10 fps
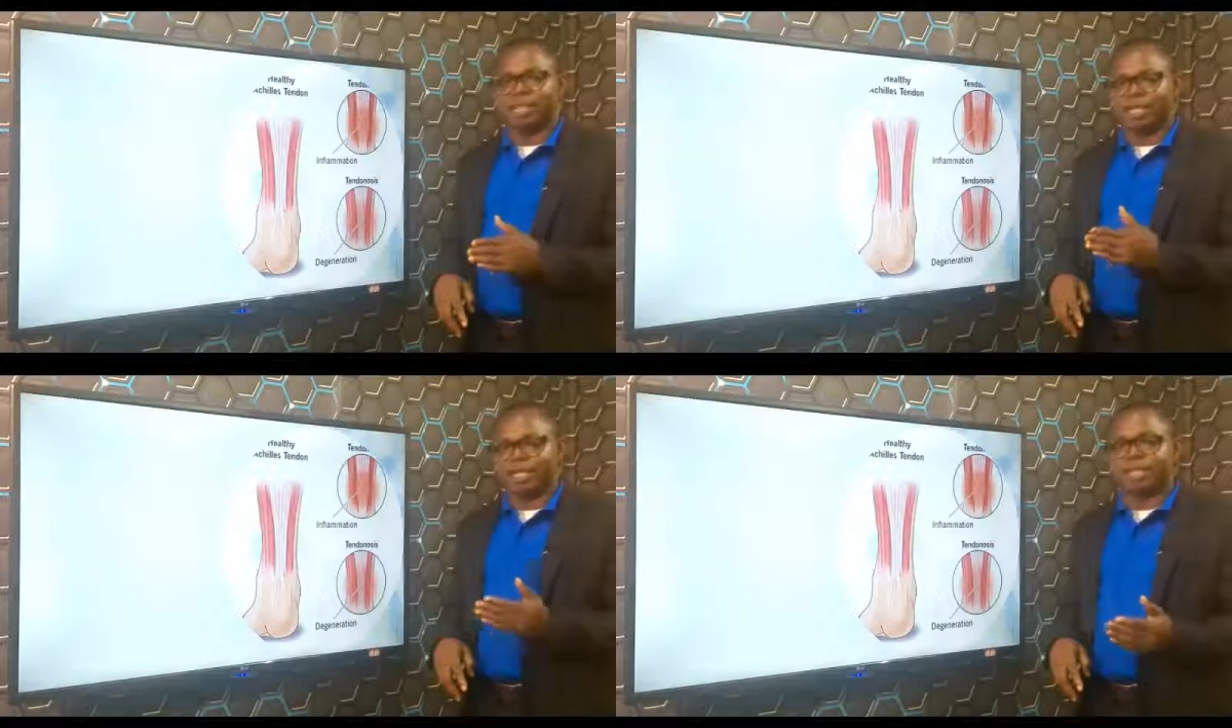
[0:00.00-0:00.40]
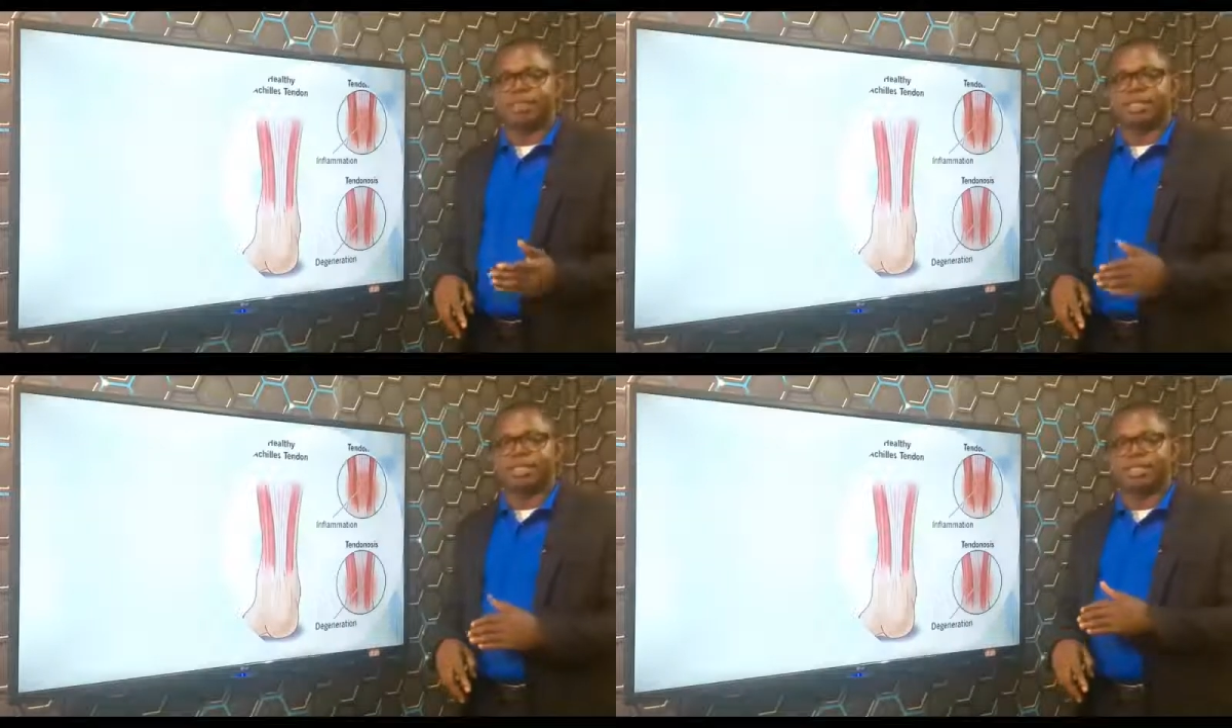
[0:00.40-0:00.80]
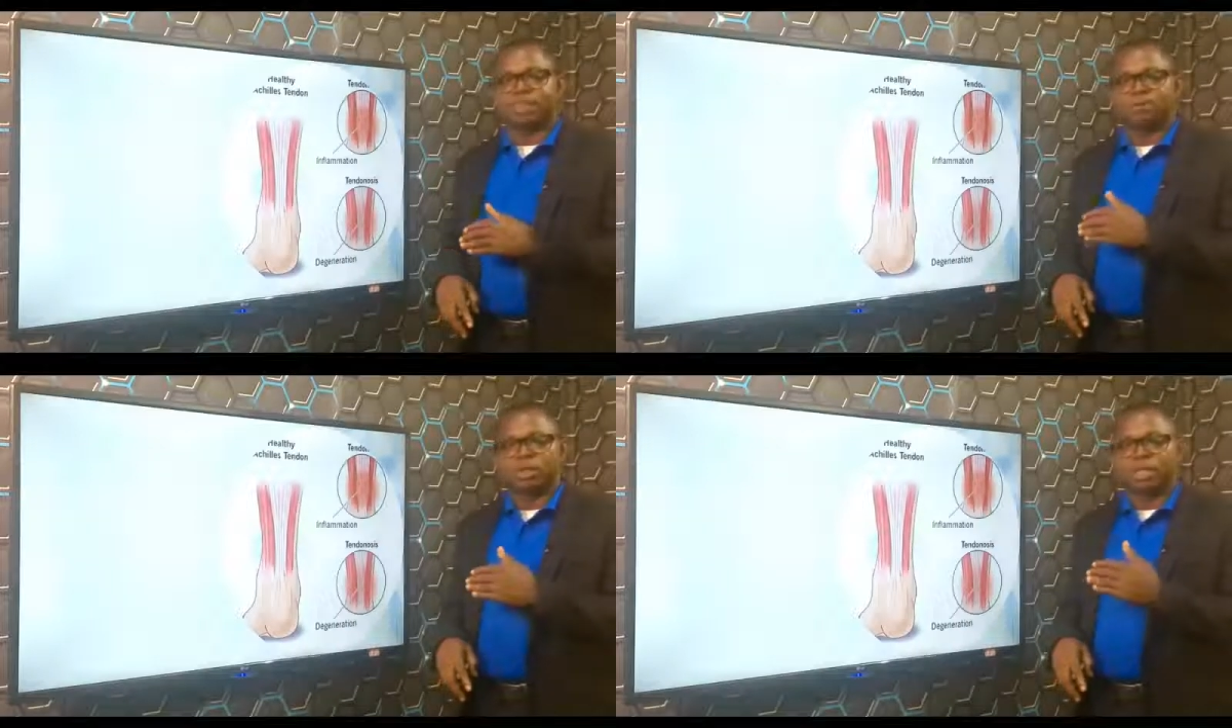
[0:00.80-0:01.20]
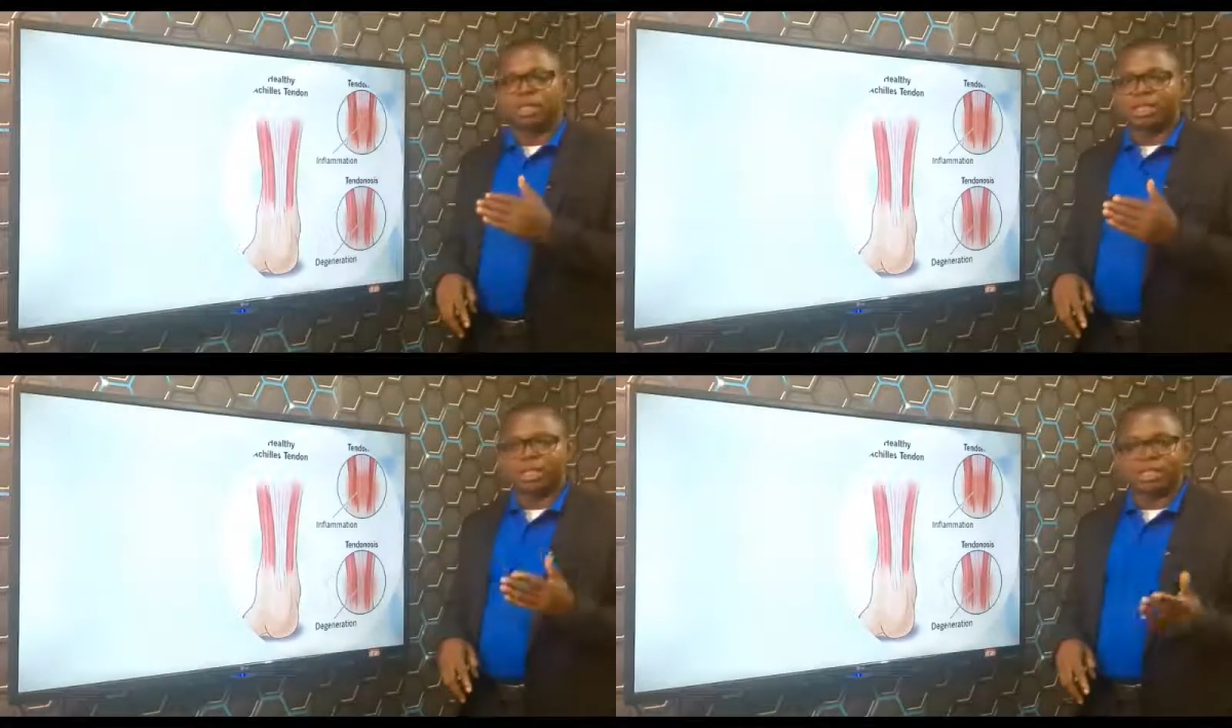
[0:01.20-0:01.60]
the ligaments,
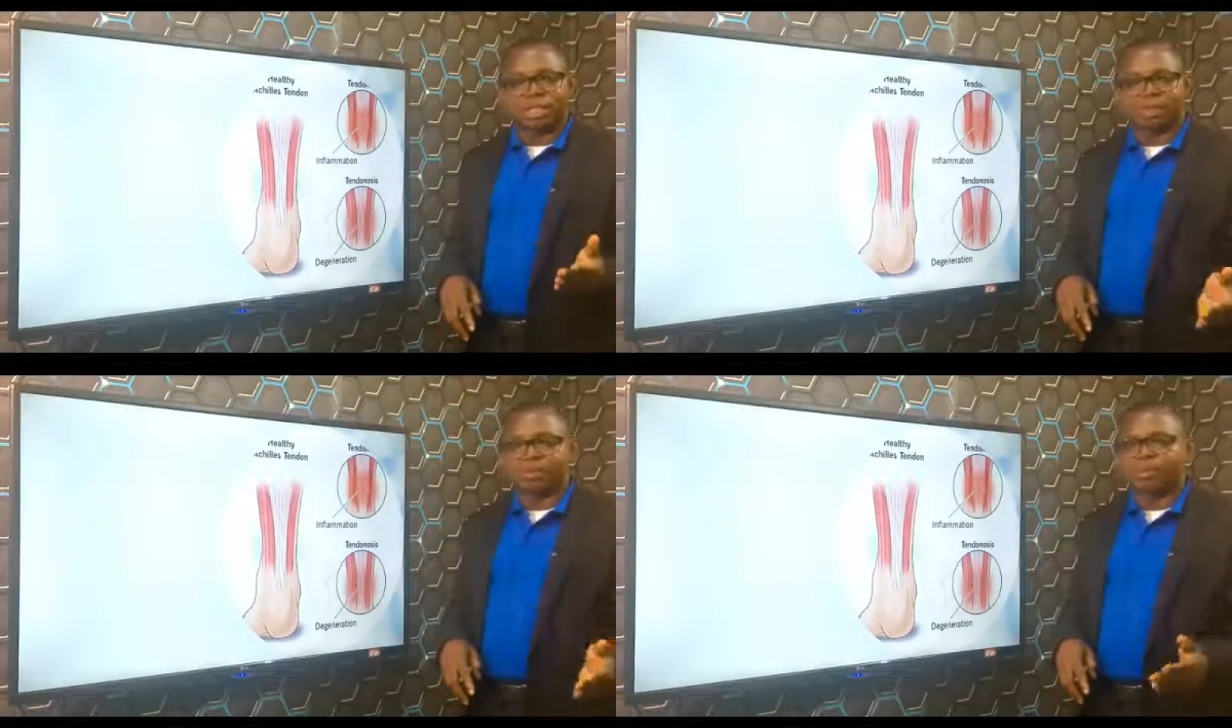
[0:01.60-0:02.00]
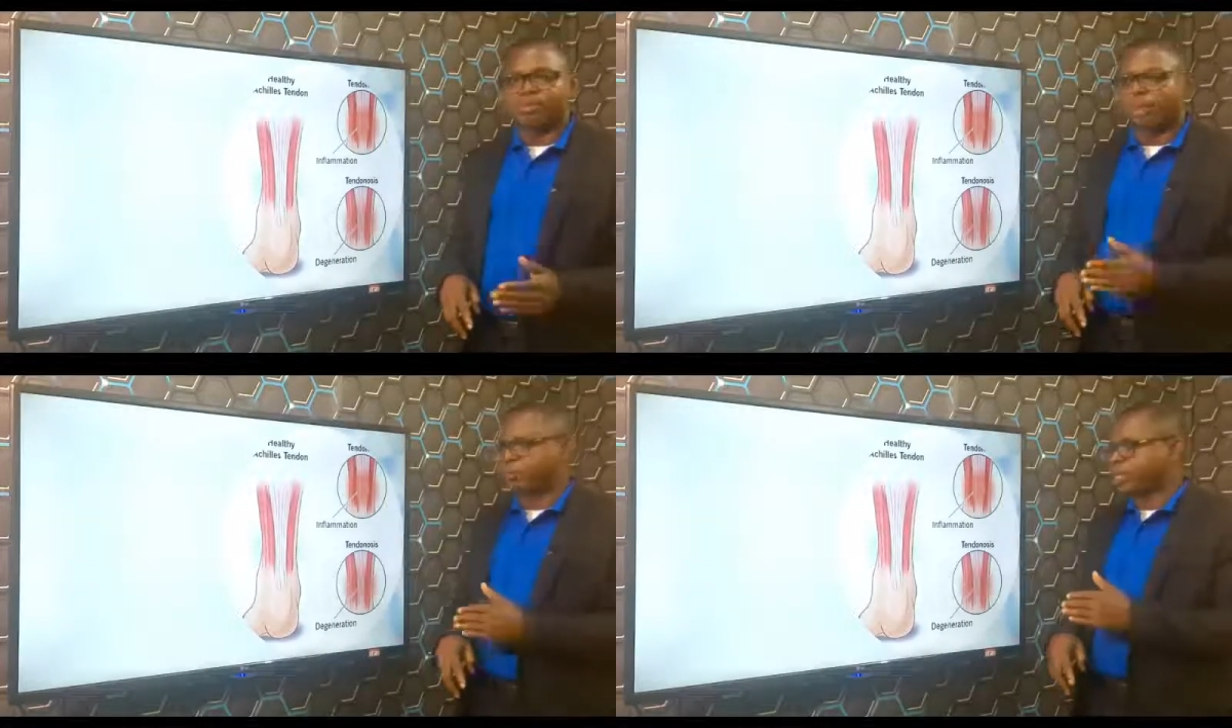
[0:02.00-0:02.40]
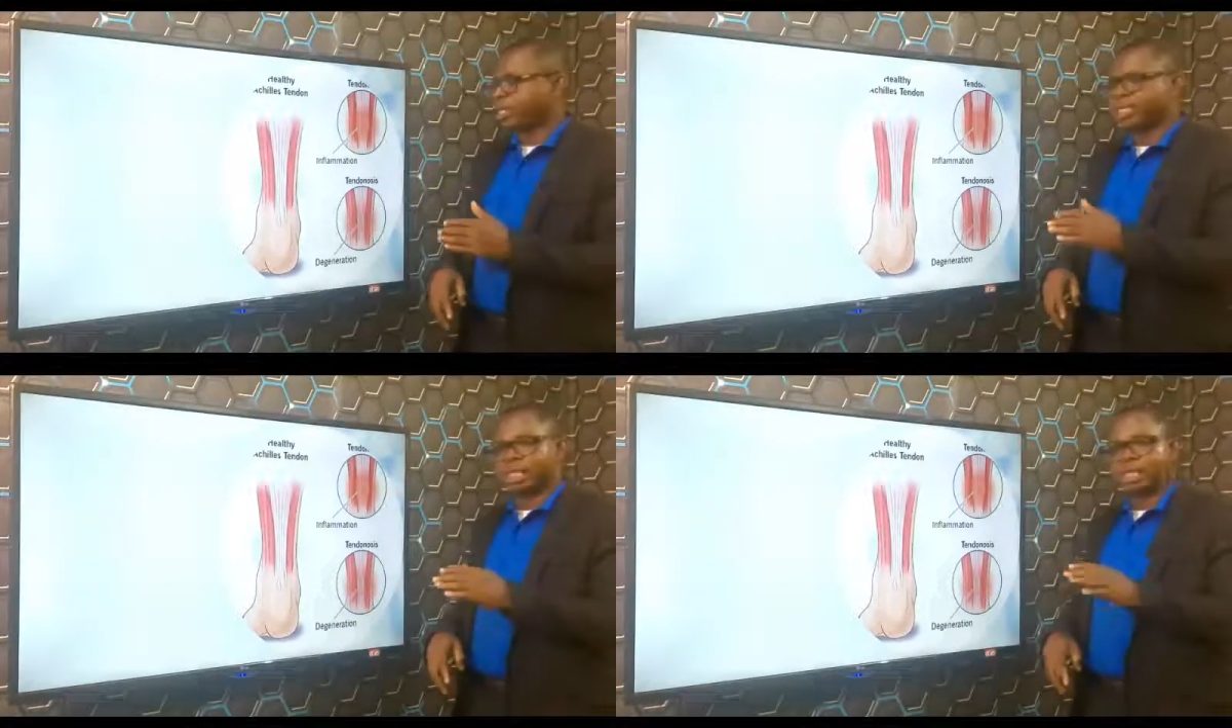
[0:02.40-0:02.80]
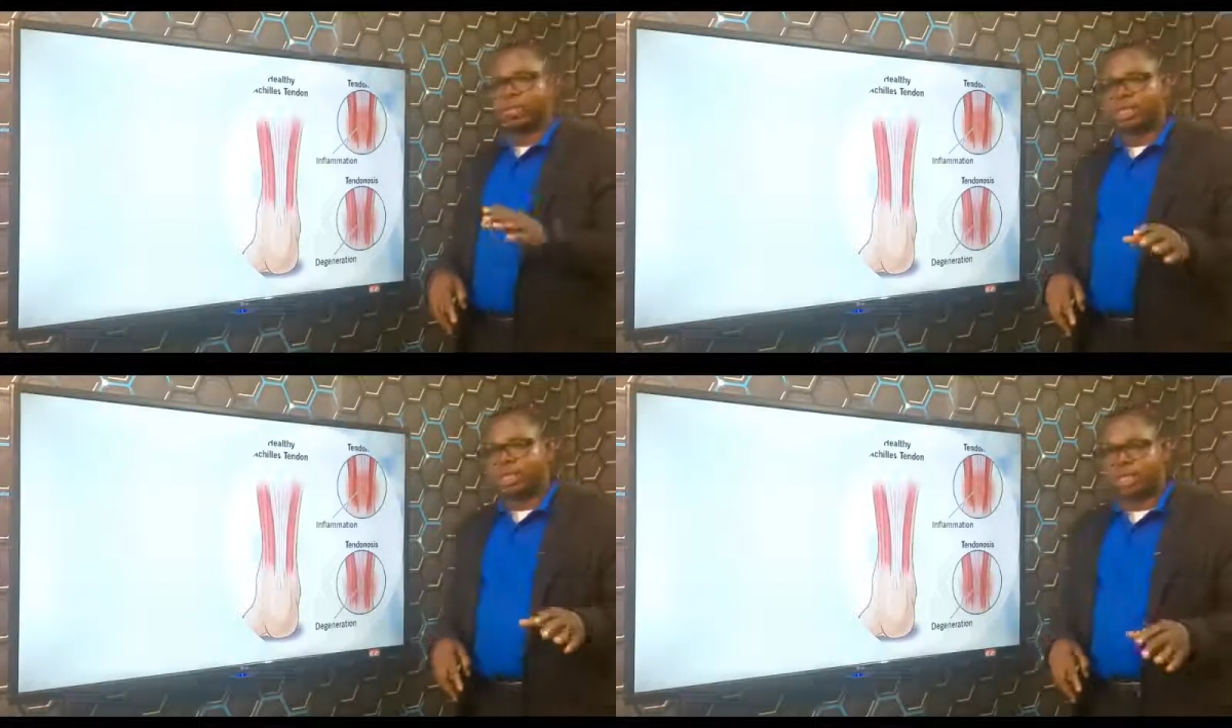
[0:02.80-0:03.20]
the synovial membranes, and
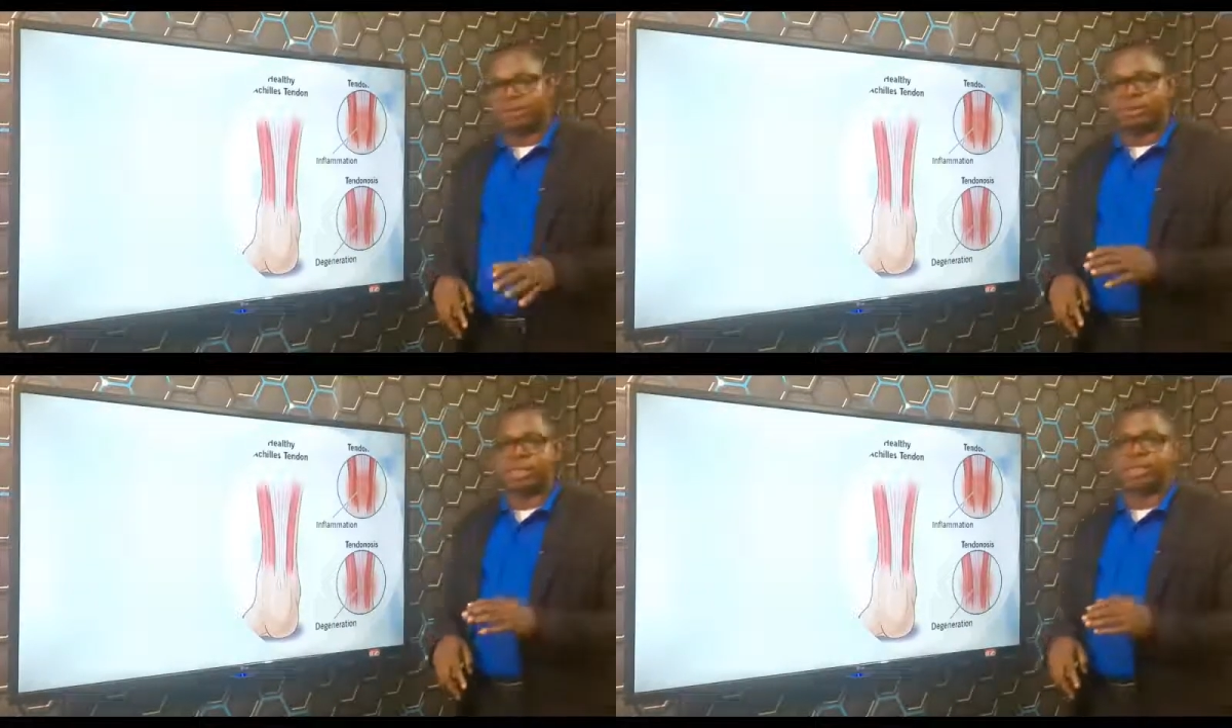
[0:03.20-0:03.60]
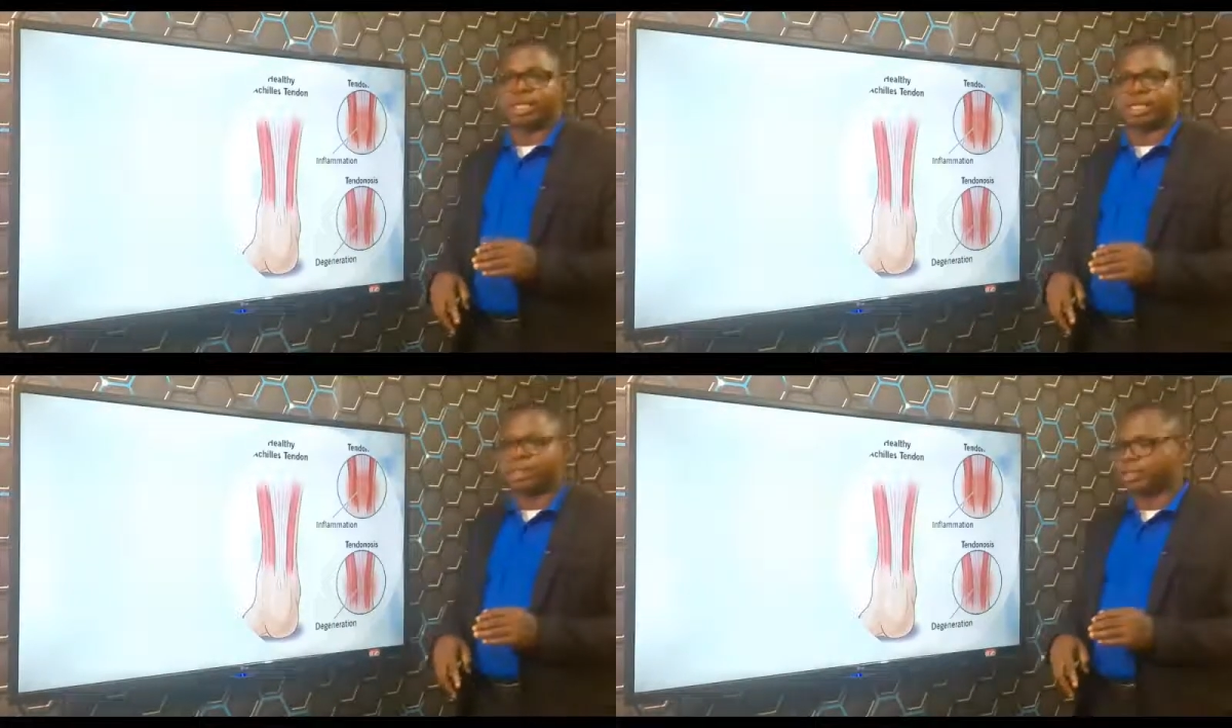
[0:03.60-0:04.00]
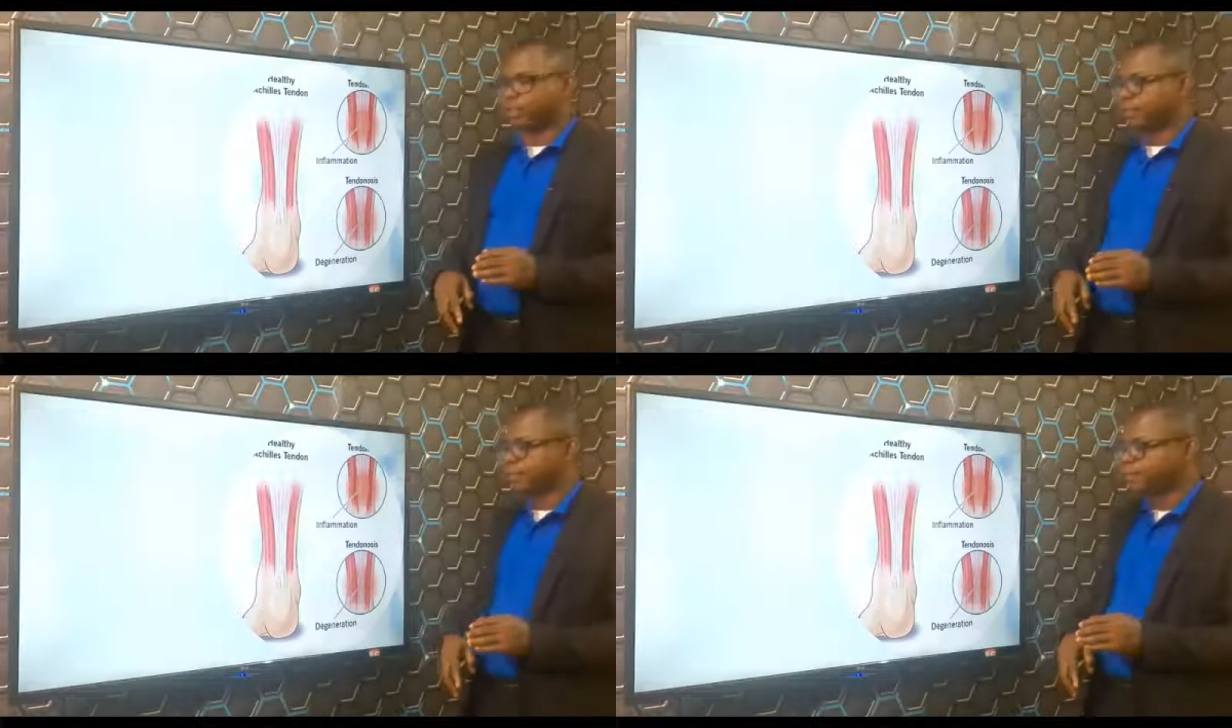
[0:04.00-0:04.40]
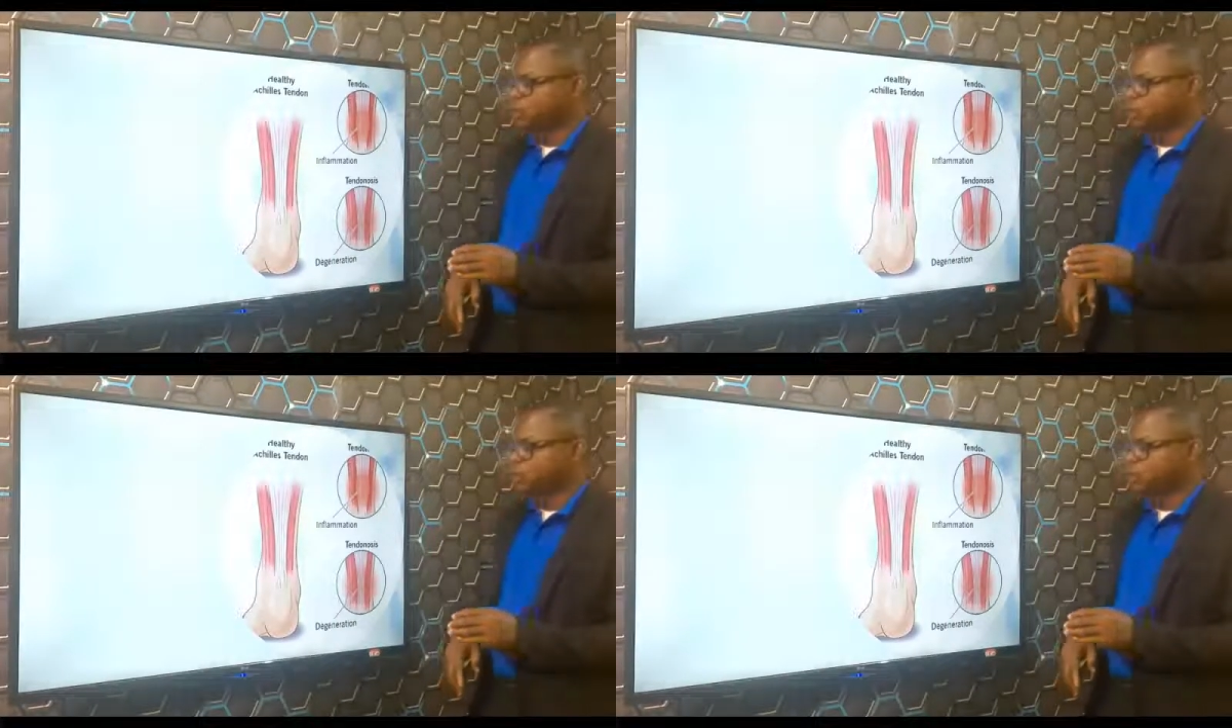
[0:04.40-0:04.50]
all the soft tissues around the joint.